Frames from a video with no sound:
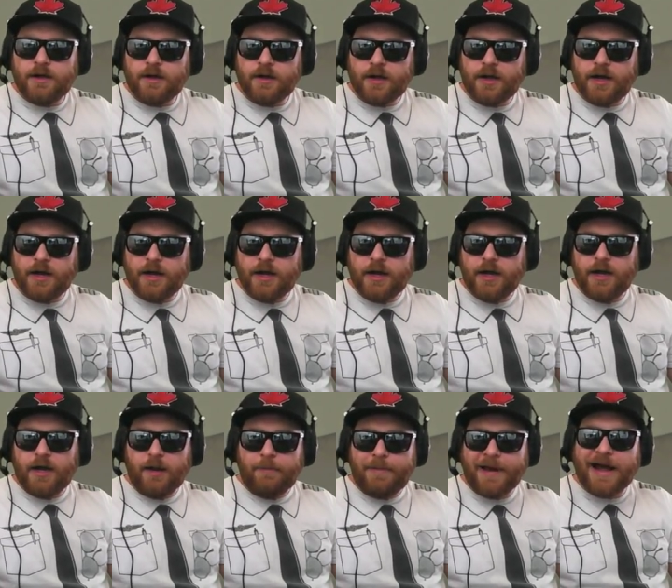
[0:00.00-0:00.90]

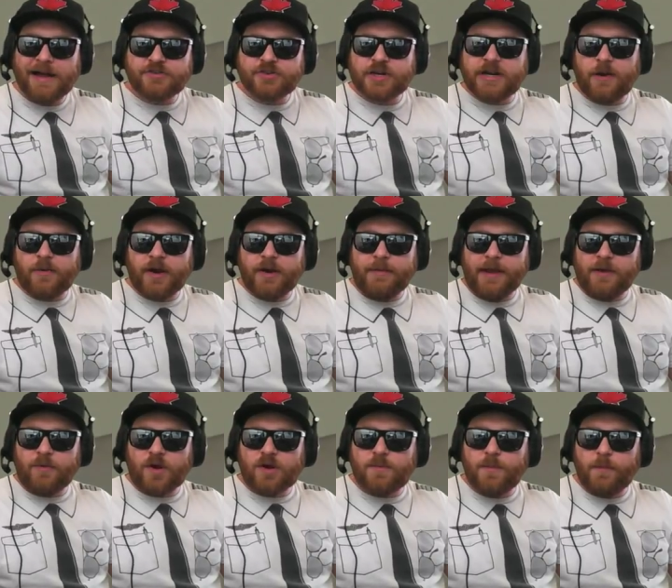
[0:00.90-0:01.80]
Patrick, how are you,
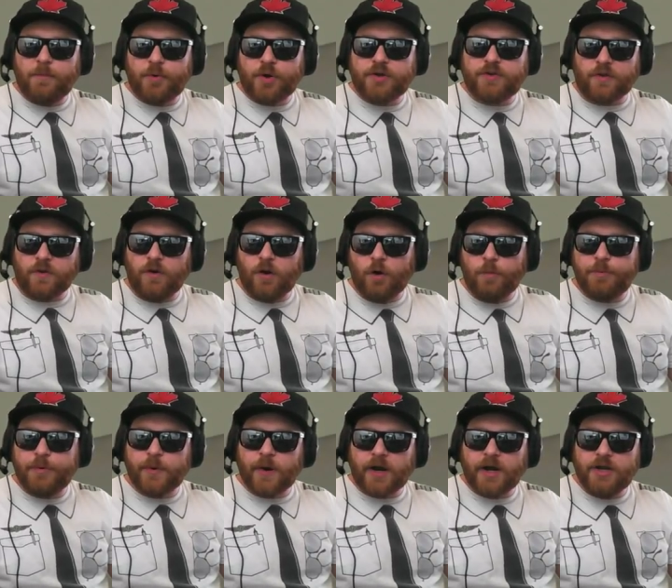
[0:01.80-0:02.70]
man? Welcome aboard, dude.
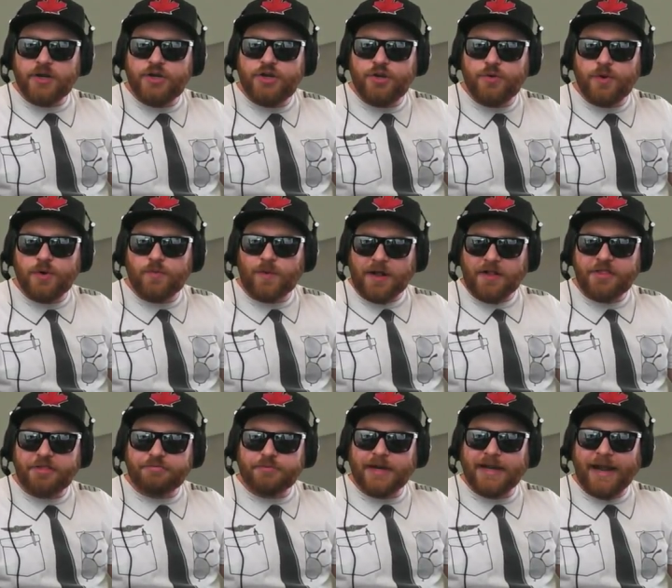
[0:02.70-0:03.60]
Hope you are doing well.
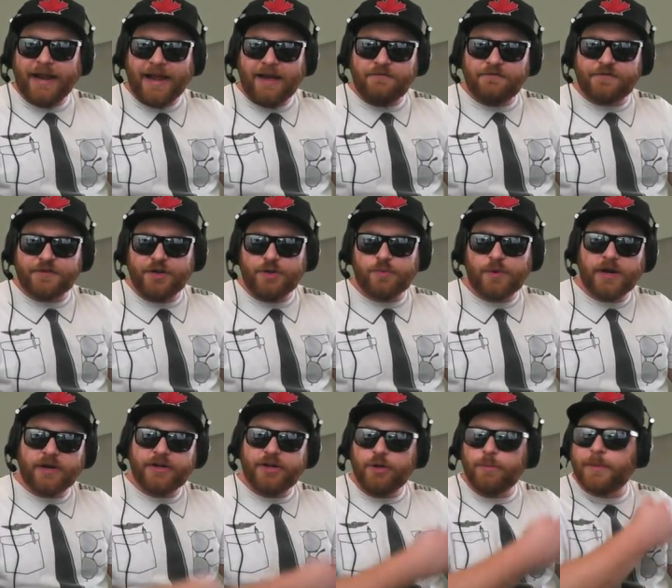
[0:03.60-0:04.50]
3 a.m. for you.
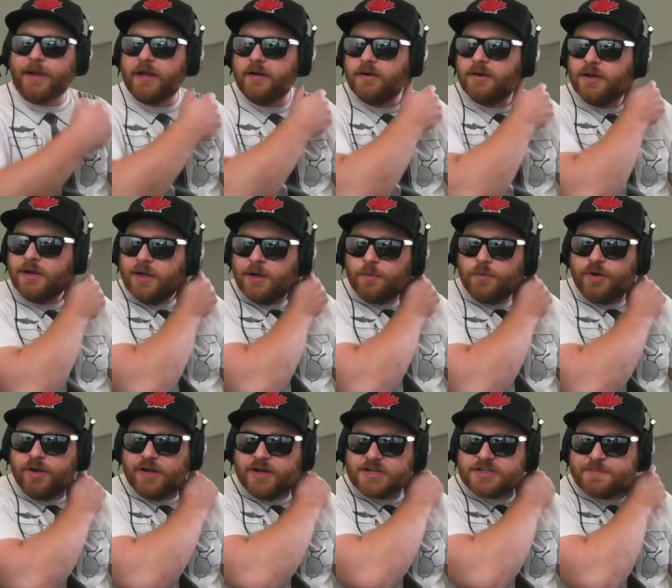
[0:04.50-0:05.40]
Where are you, man?
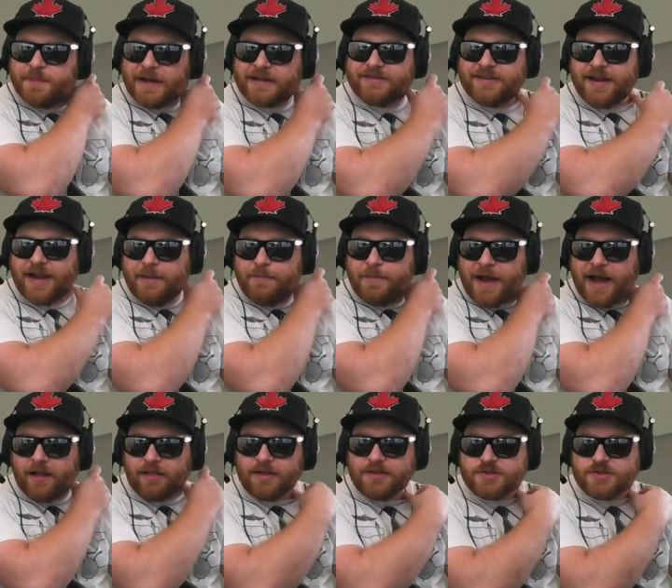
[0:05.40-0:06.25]
What are you going to expect today, pal?